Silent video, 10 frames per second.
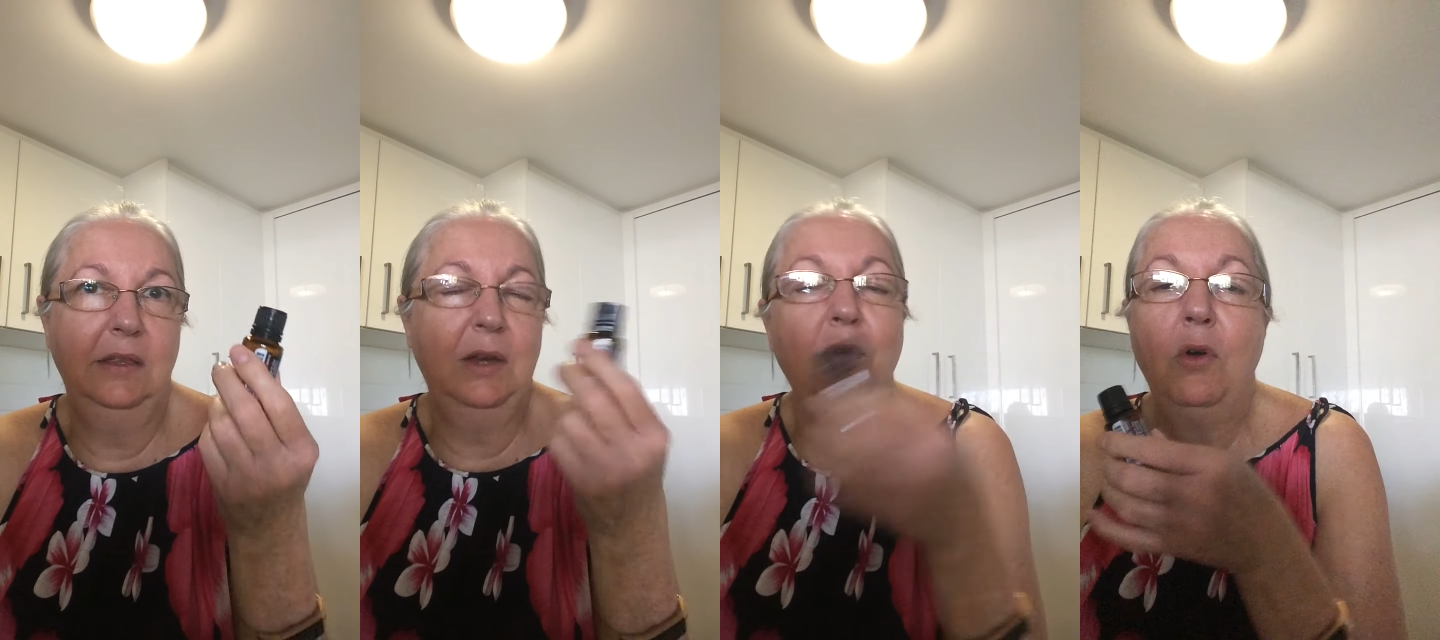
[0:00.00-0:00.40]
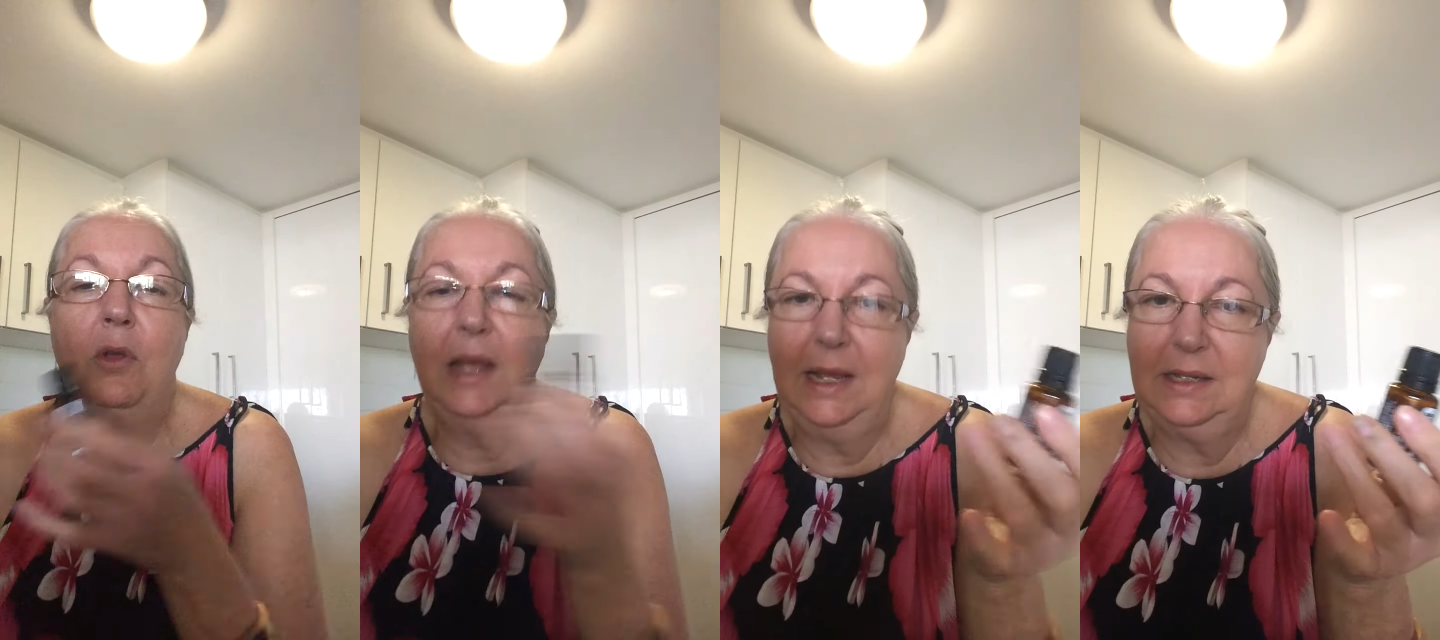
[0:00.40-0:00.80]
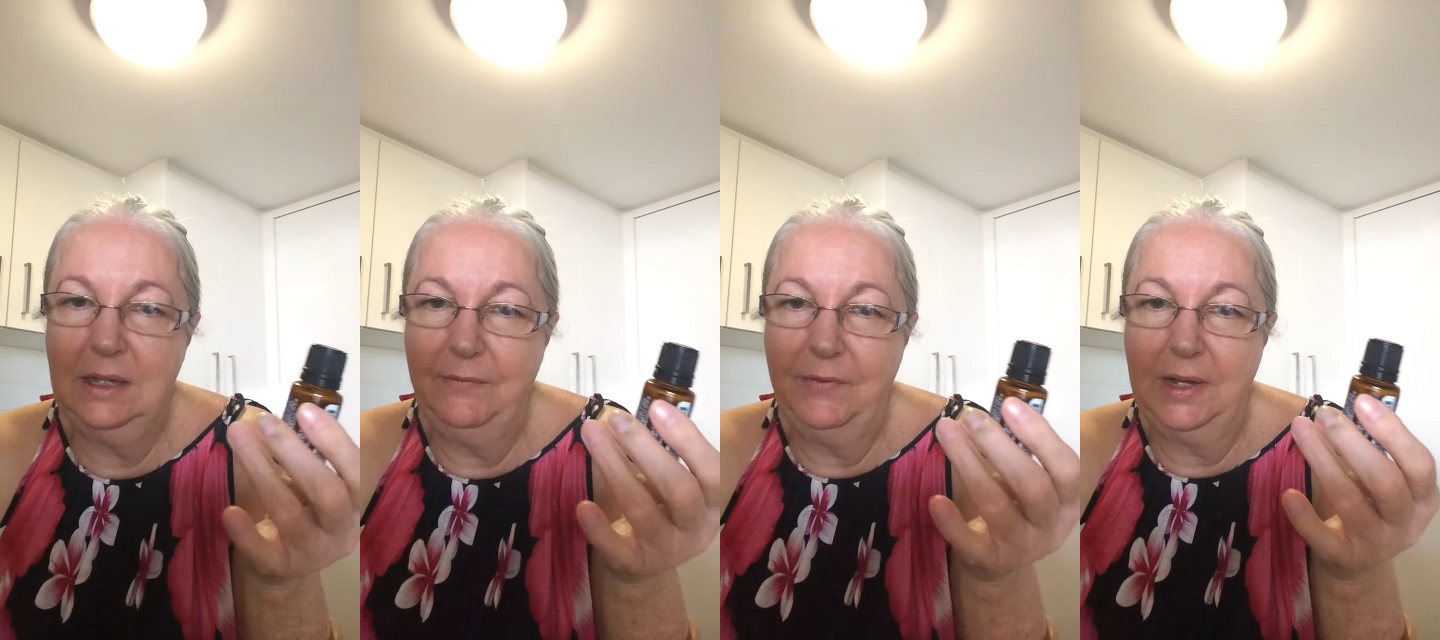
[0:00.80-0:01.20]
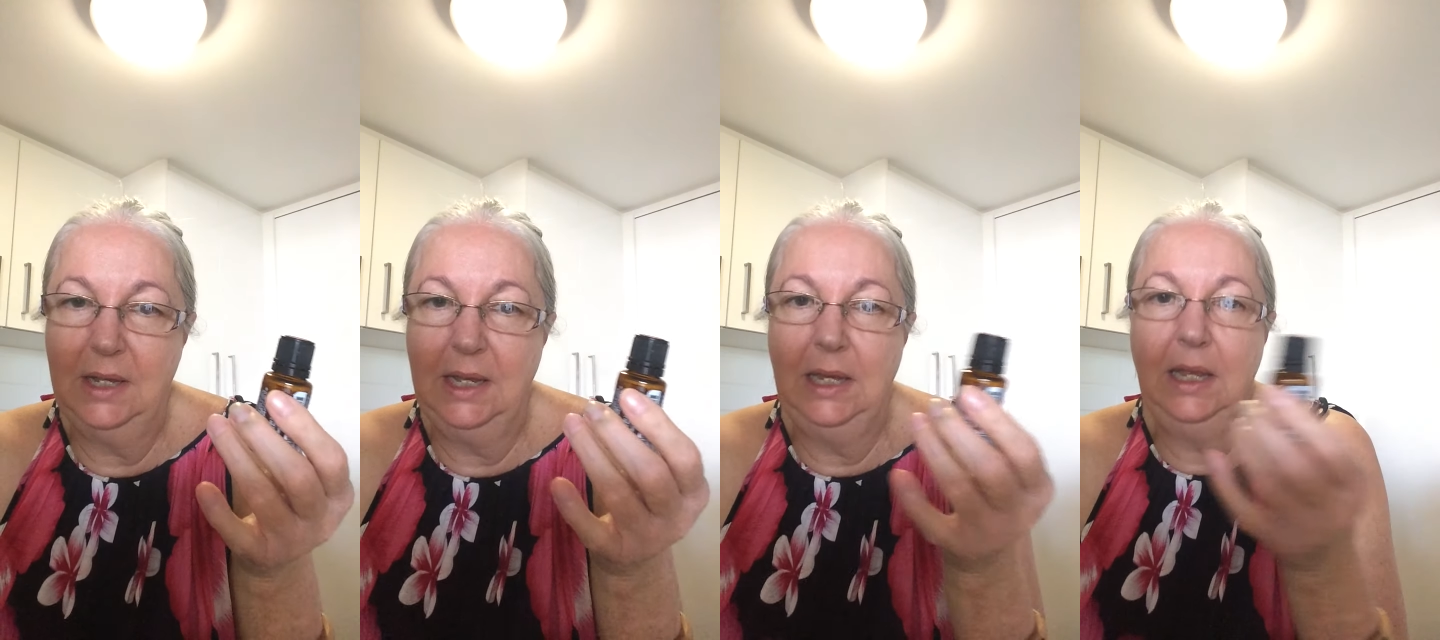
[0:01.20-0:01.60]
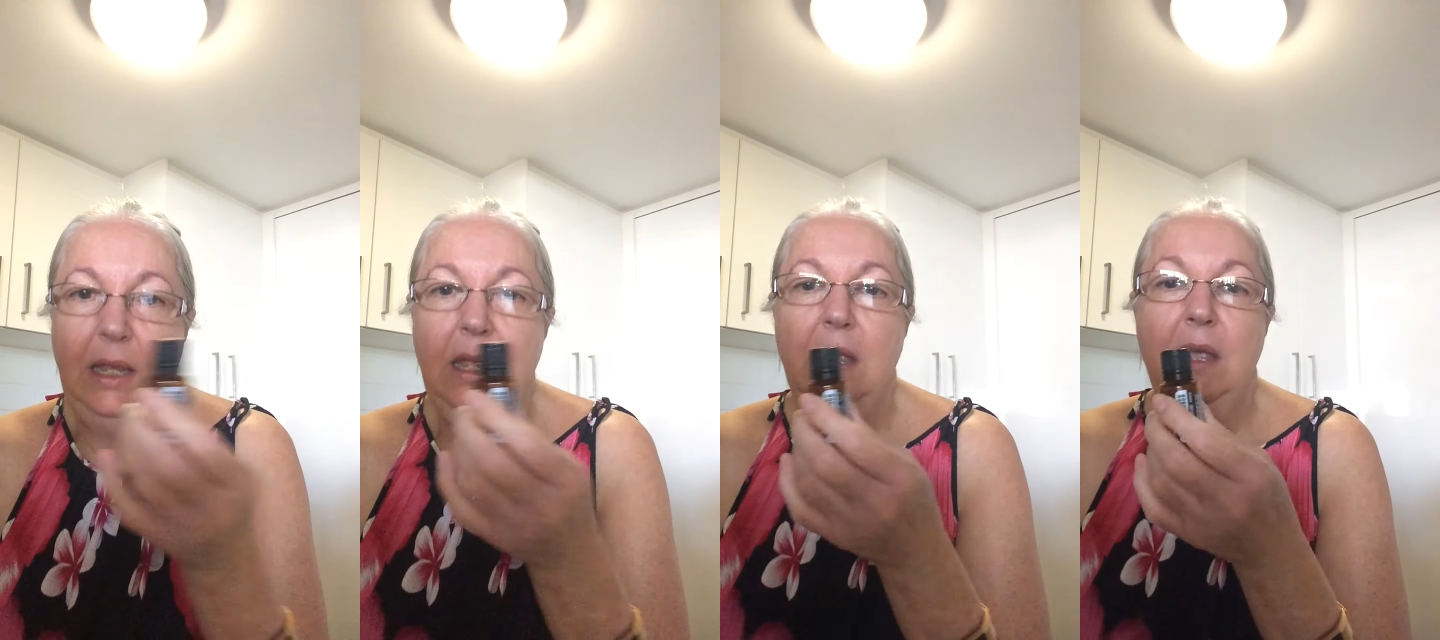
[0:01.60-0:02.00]
they're all excellent for
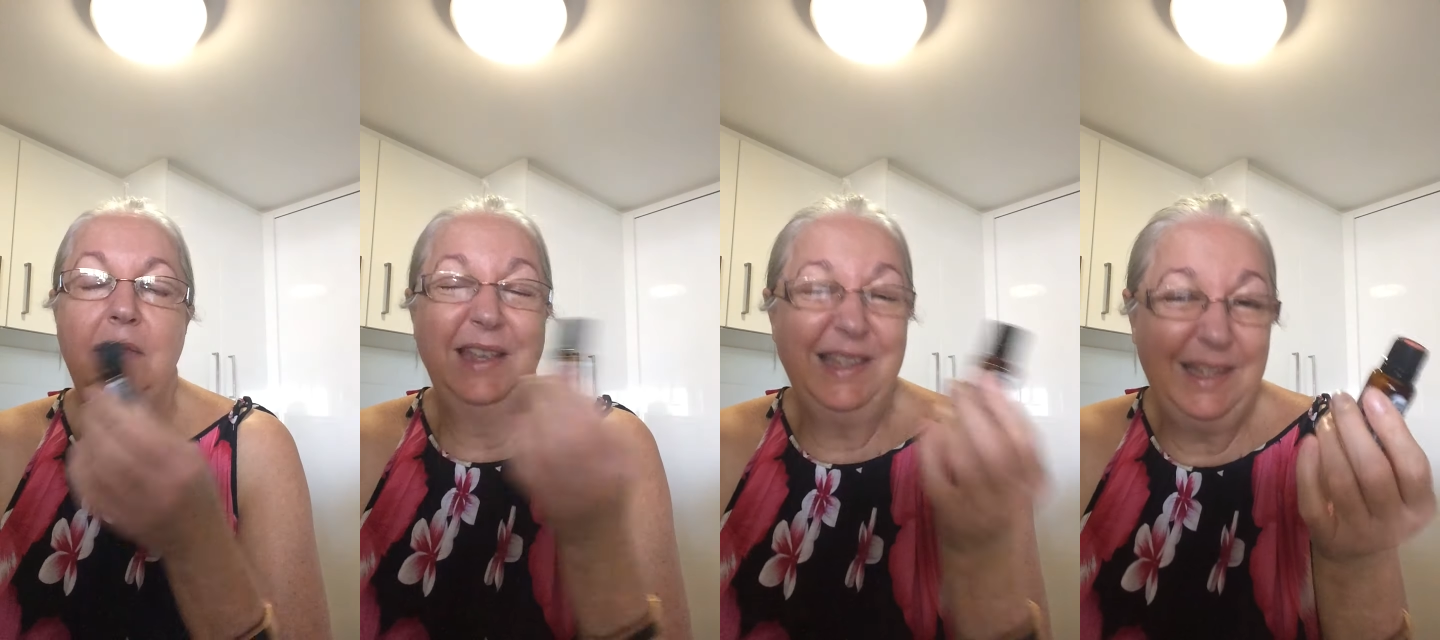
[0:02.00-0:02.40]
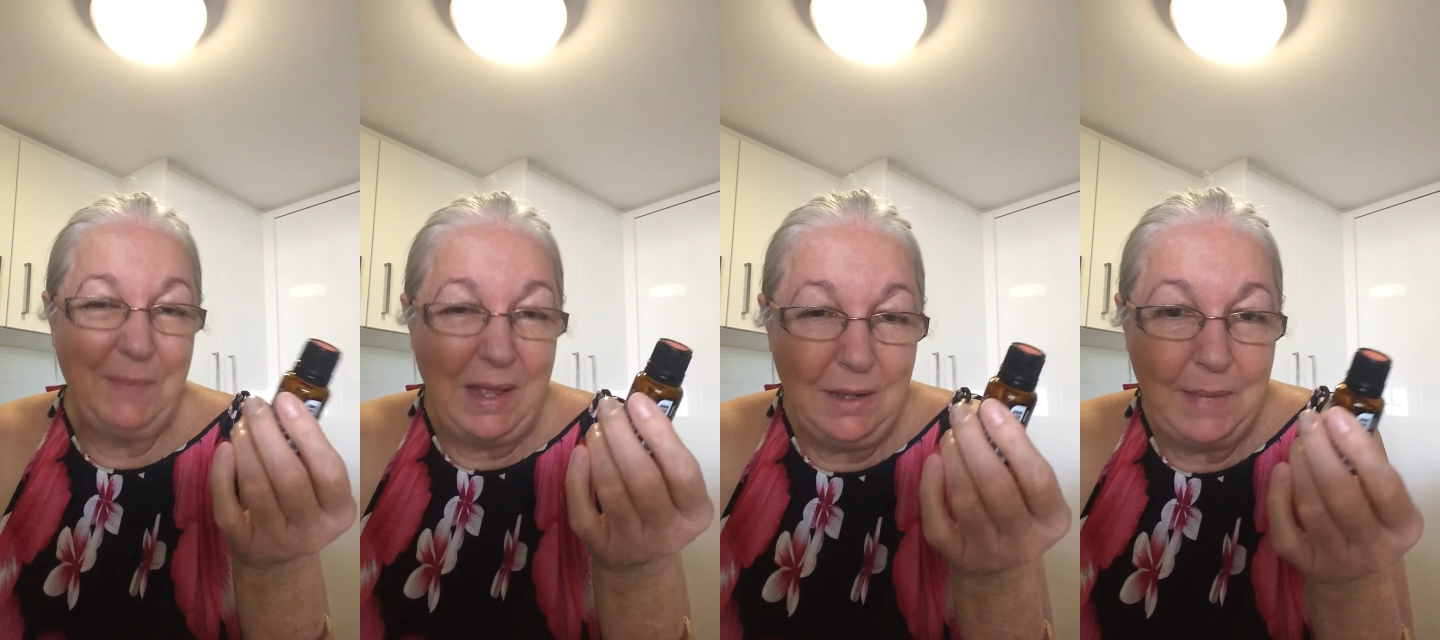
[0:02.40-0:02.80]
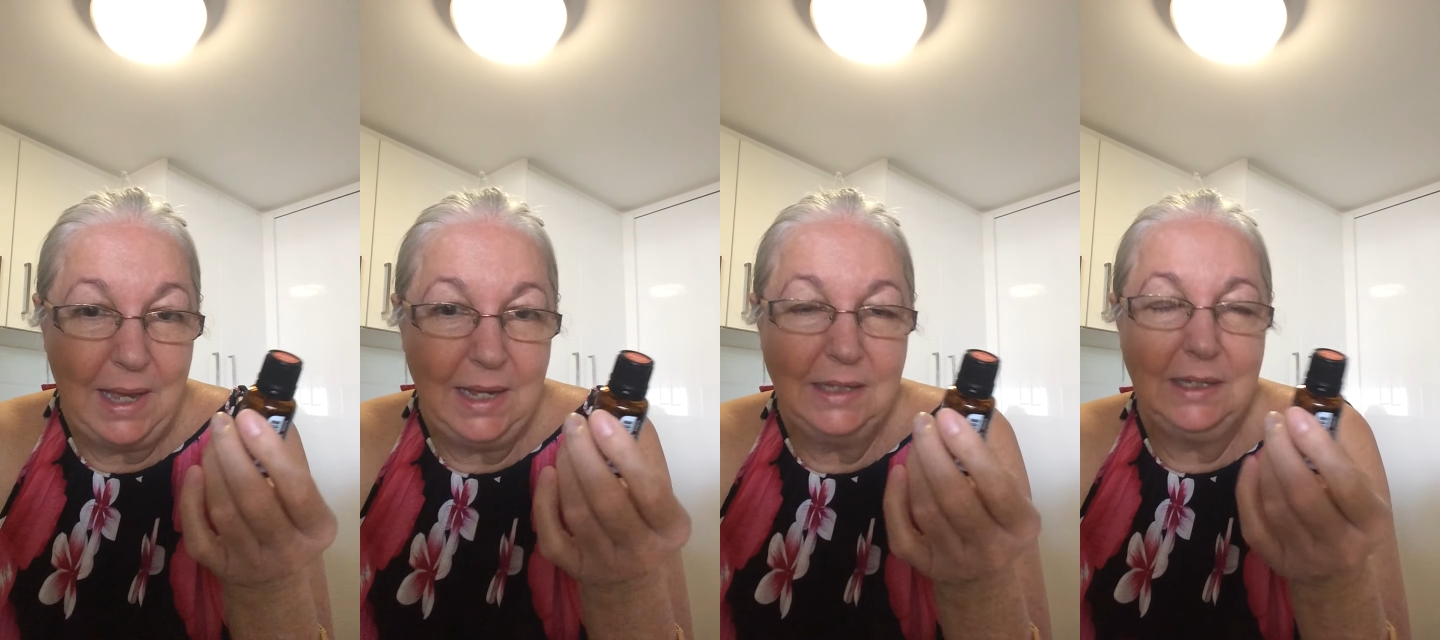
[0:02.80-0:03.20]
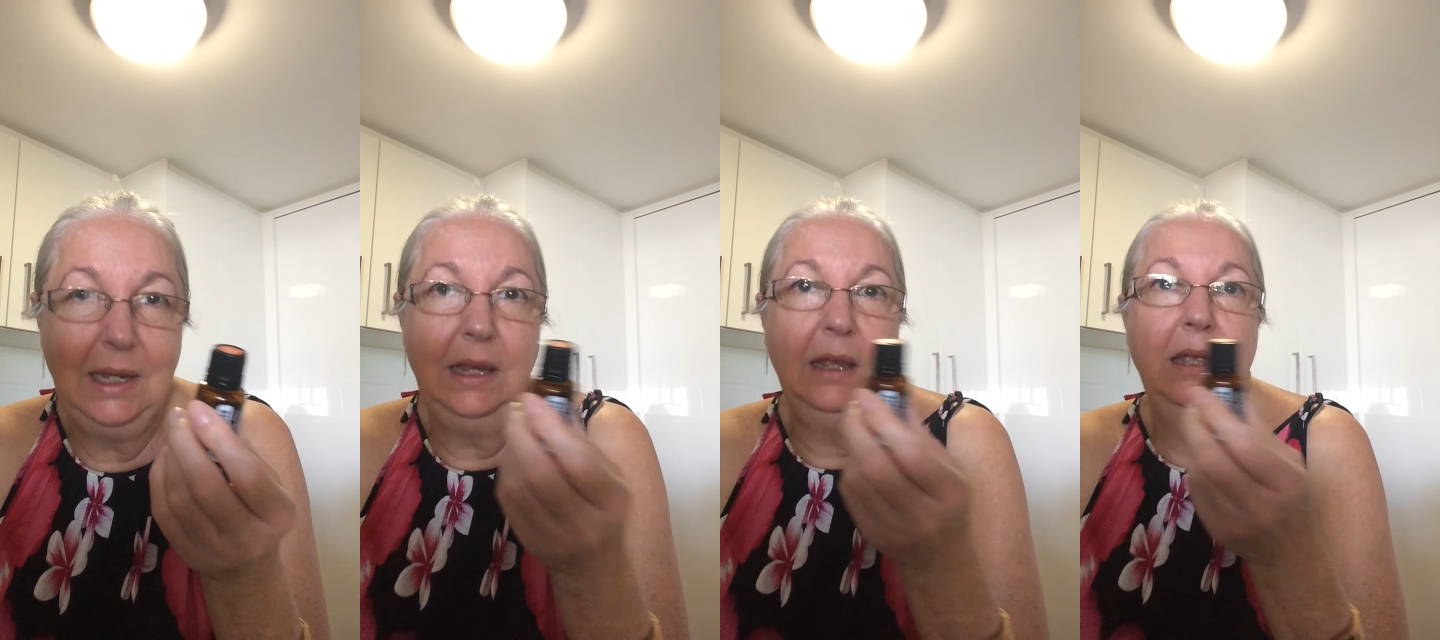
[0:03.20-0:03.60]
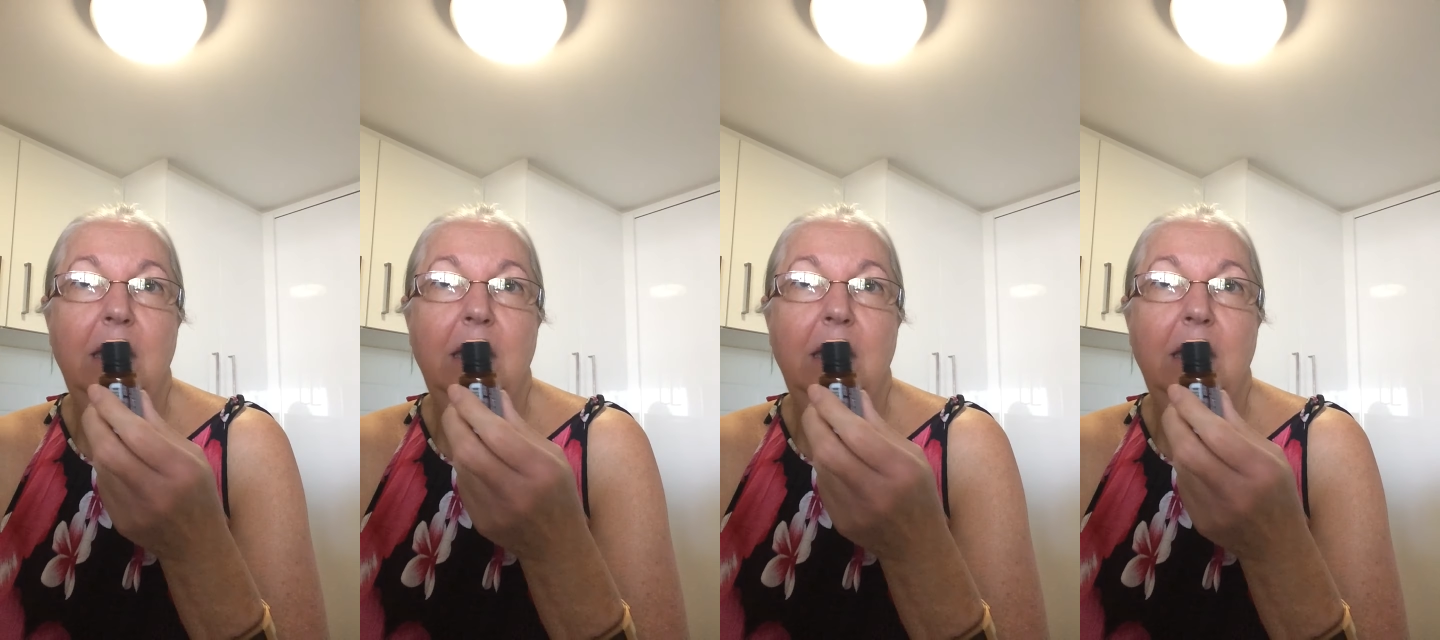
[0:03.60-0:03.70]
cleaning. They smell amazing.